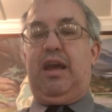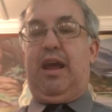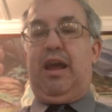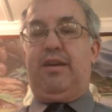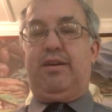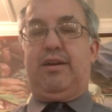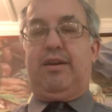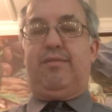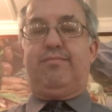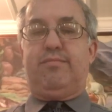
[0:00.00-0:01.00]
and
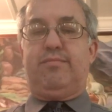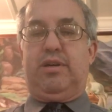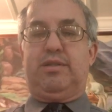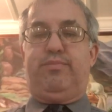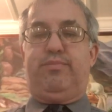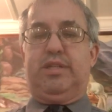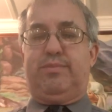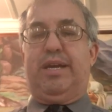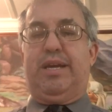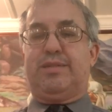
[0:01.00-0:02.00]
um, uh,
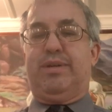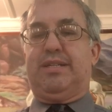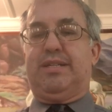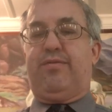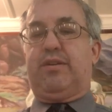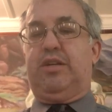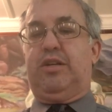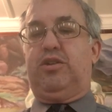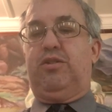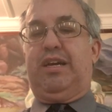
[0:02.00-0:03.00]
speak specifically
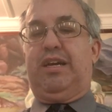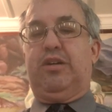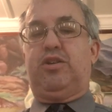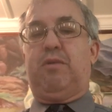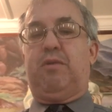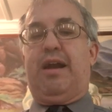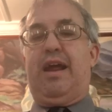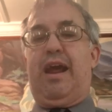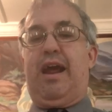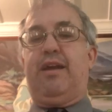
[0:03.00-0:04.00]
to the issue at
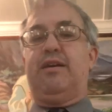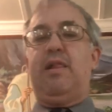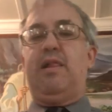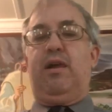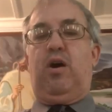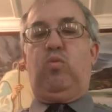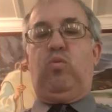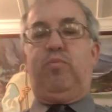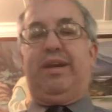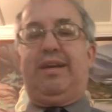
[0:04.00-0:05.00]
hand. Uh,
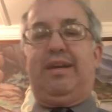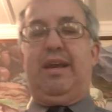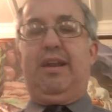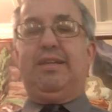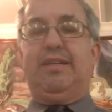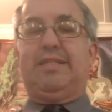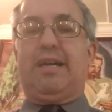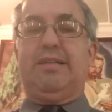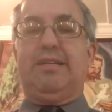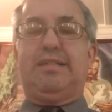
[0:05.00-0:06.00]
we'll begin in
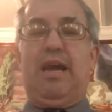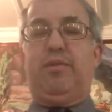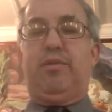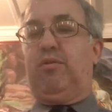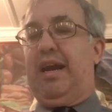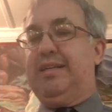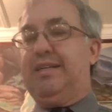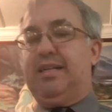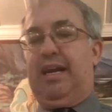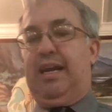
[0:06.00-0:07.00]
2 Samuel
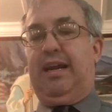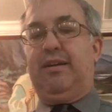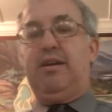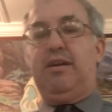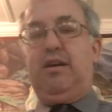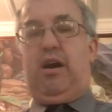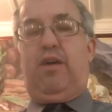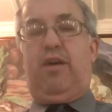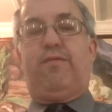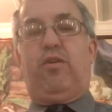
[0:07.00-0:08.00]
18,
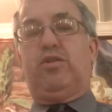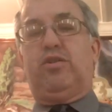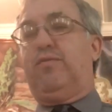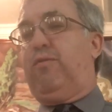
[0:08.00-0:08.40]
uh, verse